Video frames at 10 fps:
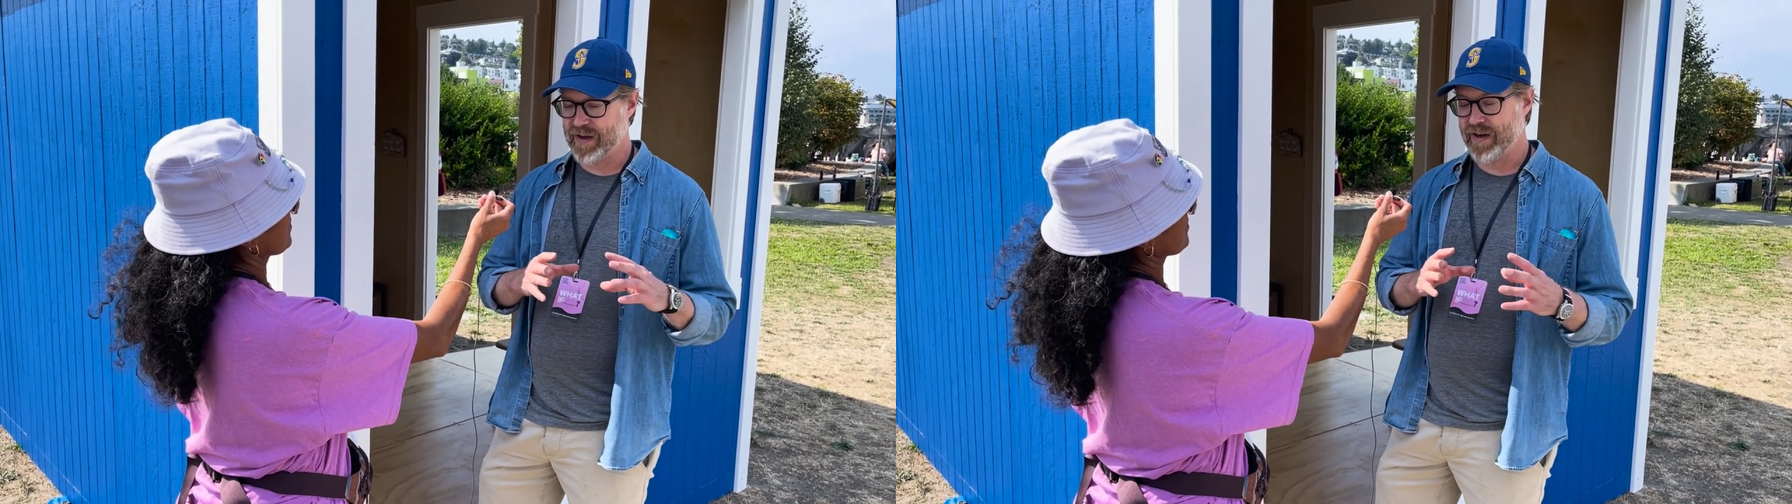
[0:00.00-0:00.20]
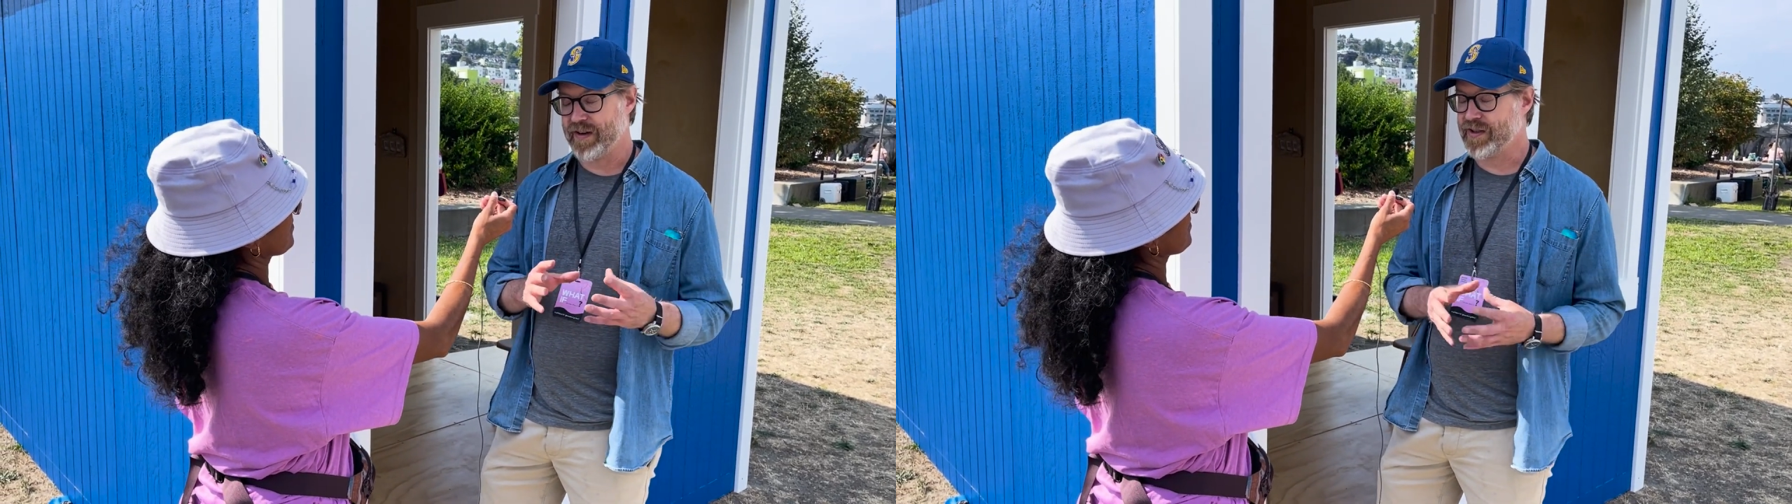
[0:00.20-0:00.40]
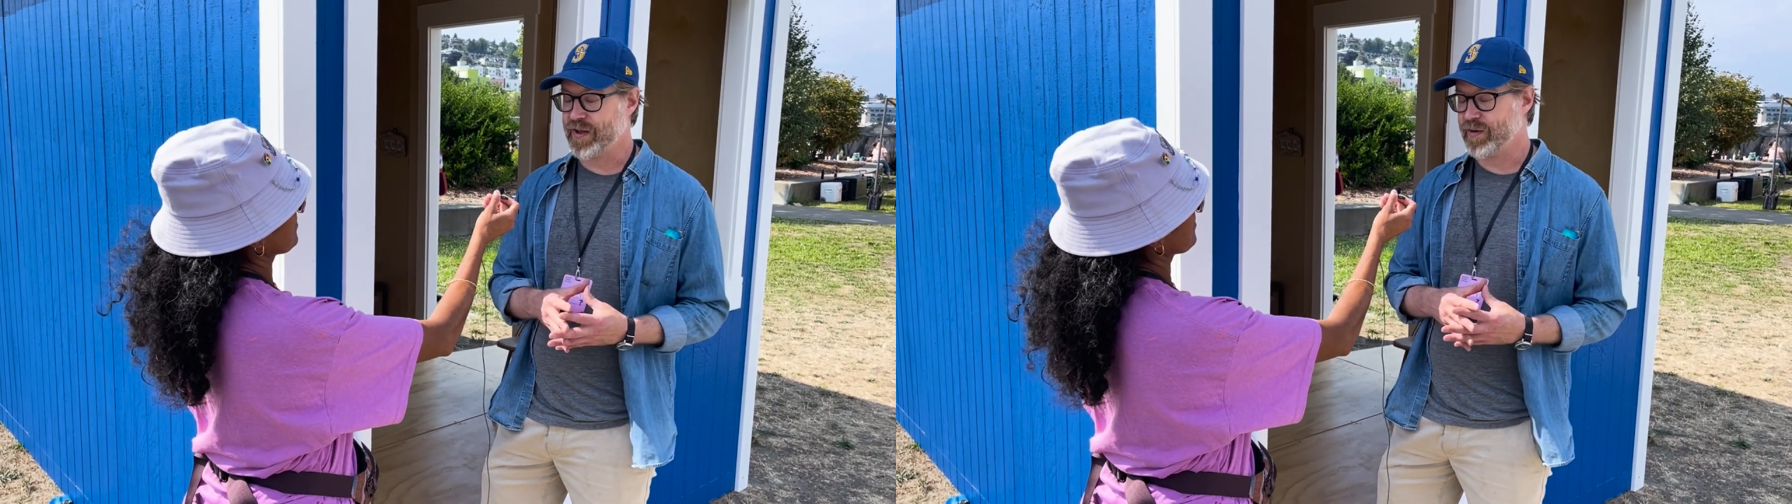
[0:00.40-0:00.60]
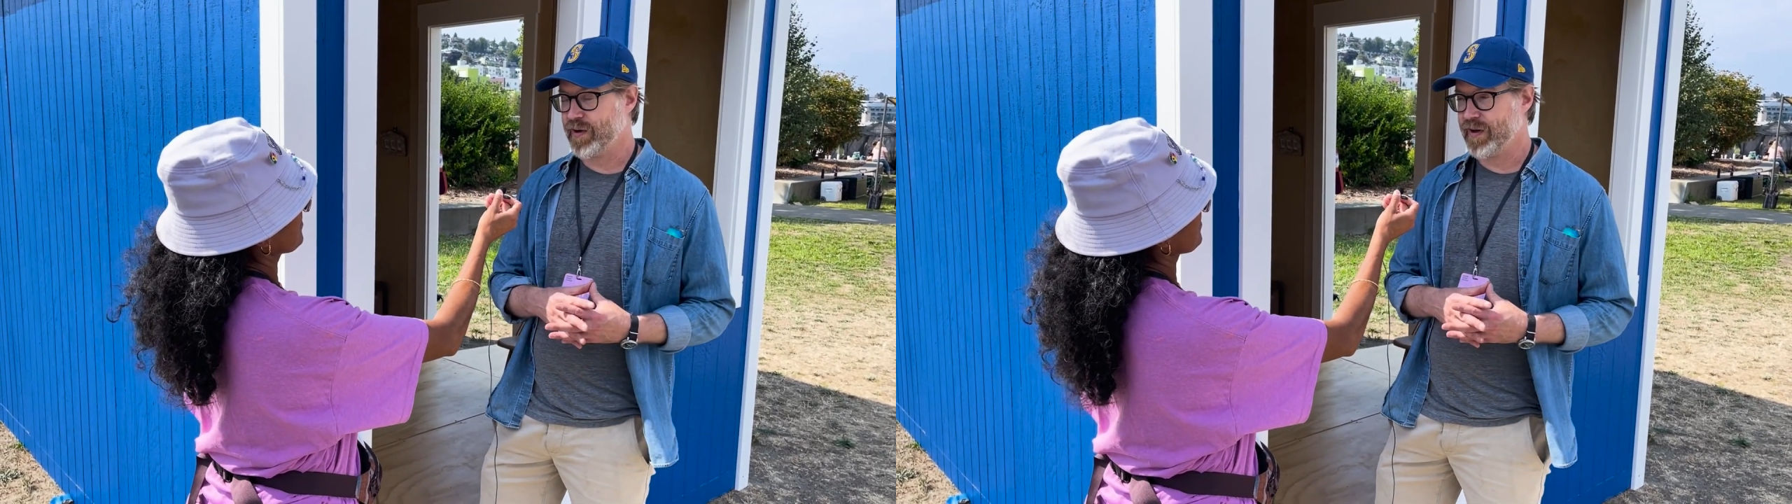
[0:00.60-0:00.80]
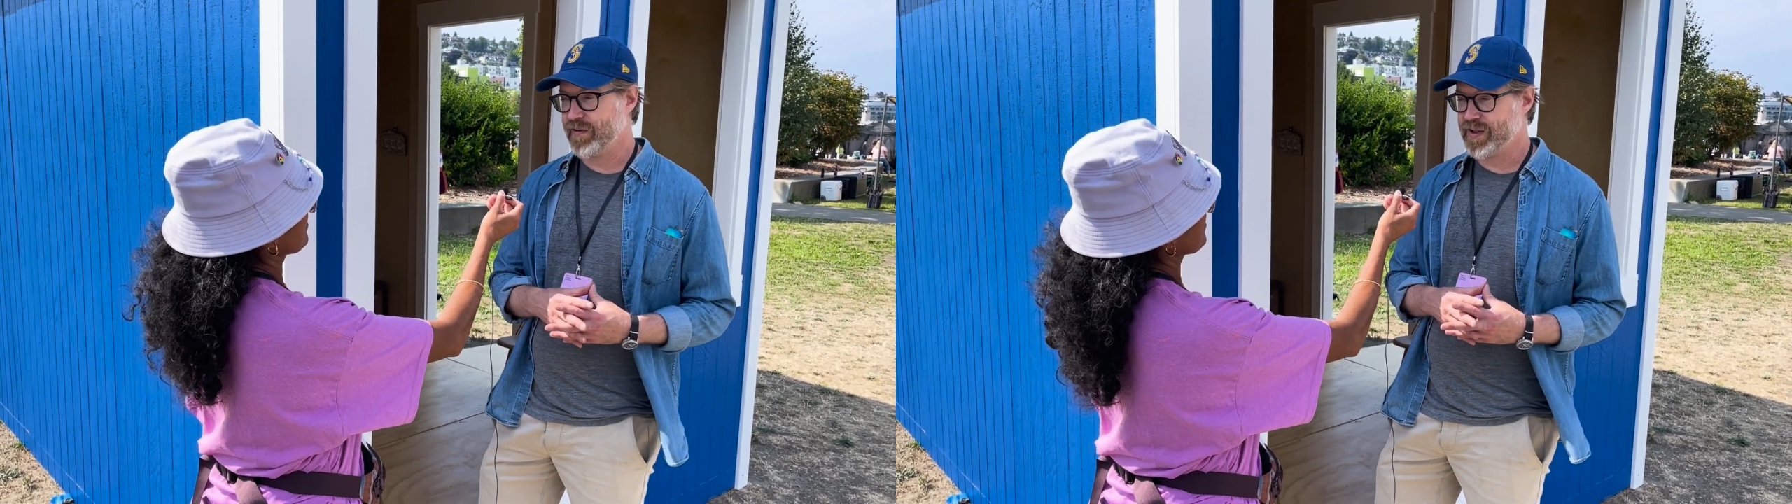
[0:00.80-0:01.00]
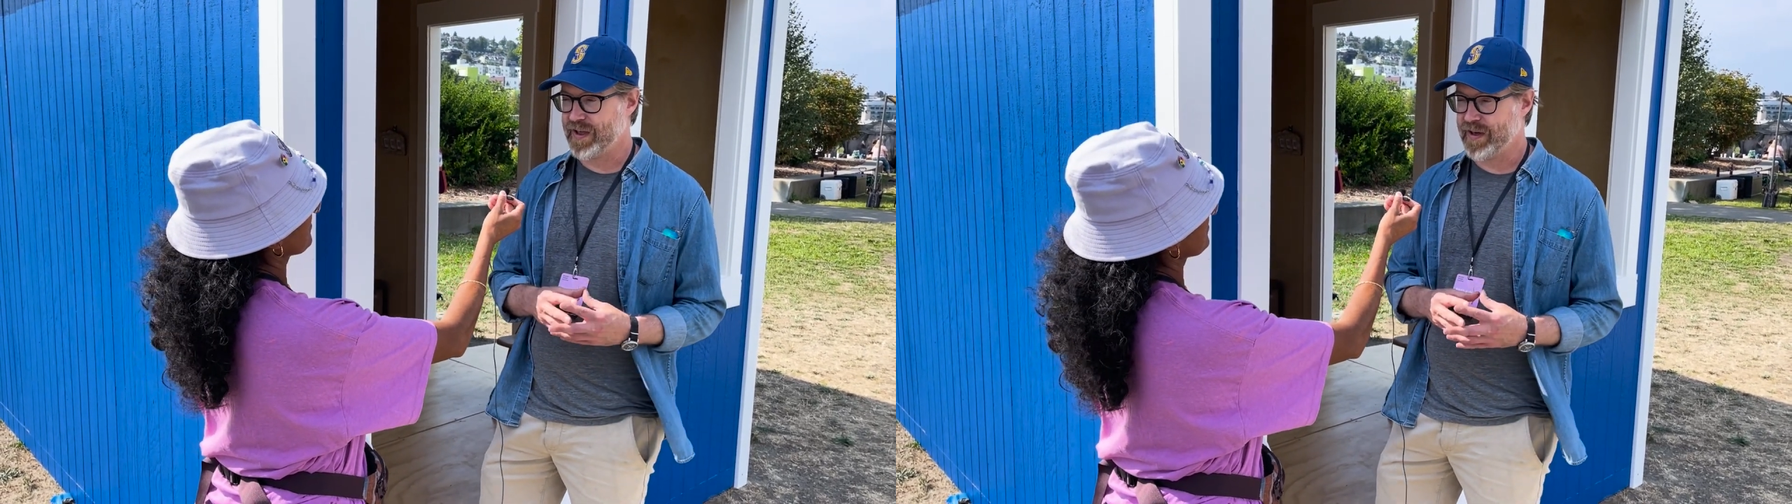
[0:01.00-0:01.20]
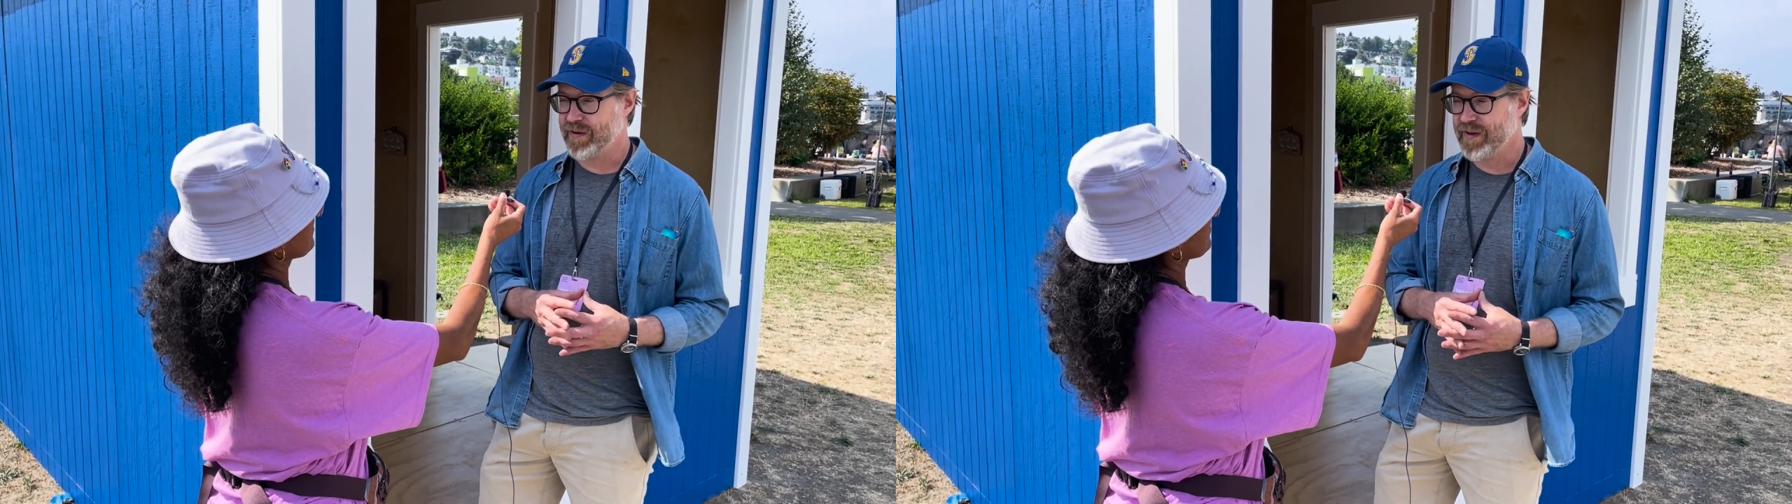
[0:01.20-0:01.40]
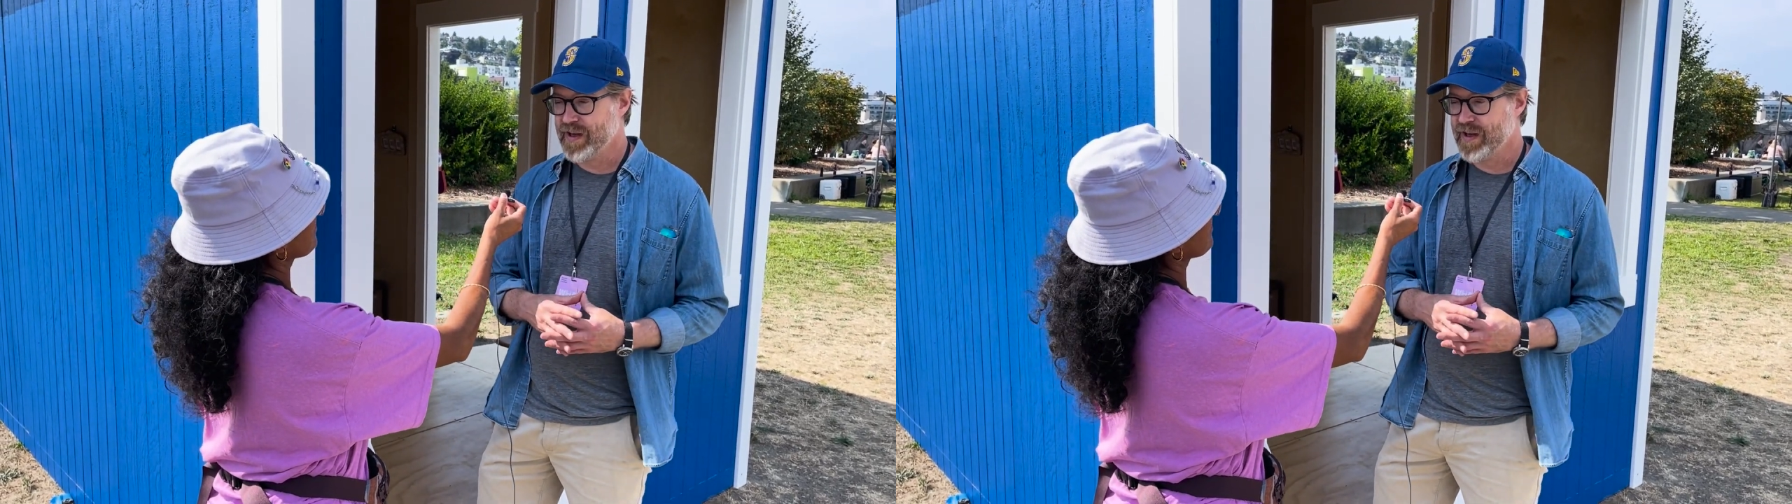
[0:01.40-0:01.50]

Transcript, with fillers: uh, the central area of Seattle,